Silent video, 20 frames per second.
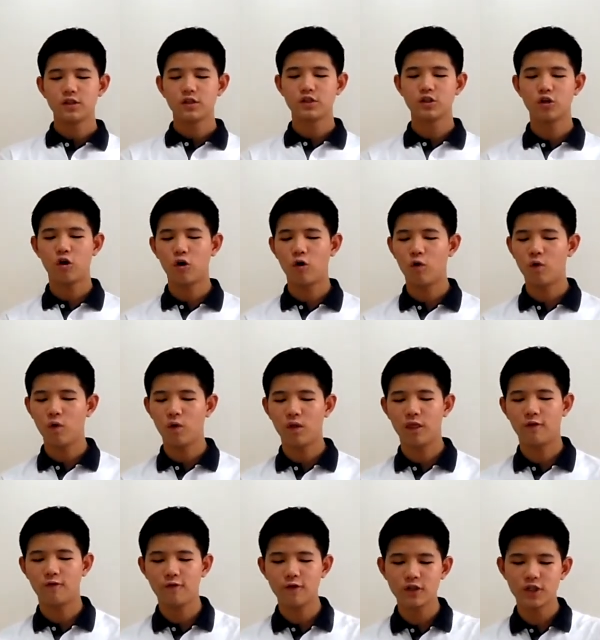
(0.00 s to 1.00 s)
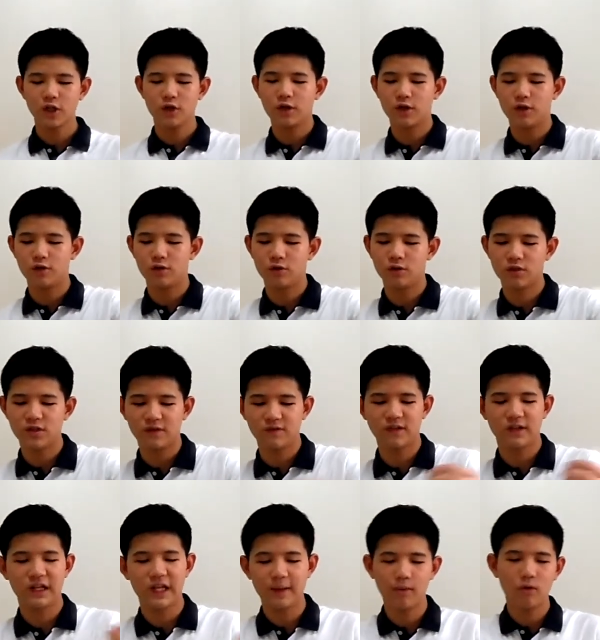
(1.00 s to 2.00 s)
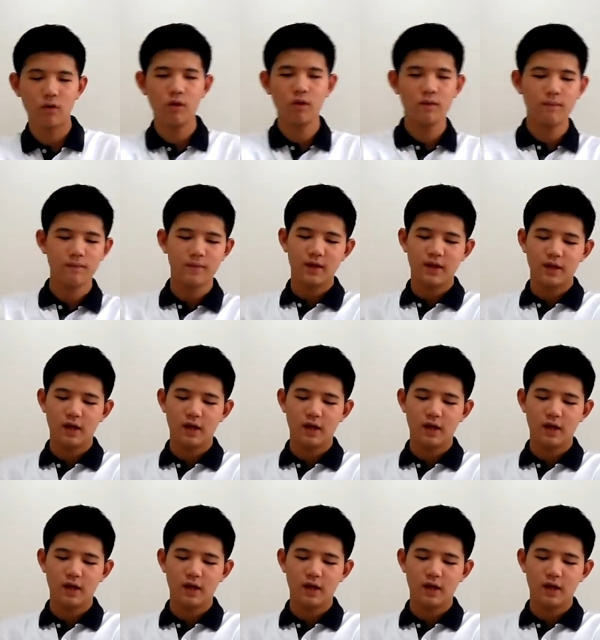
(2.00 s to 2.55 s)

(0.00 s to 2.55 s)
So the first thing you need to do is you have to label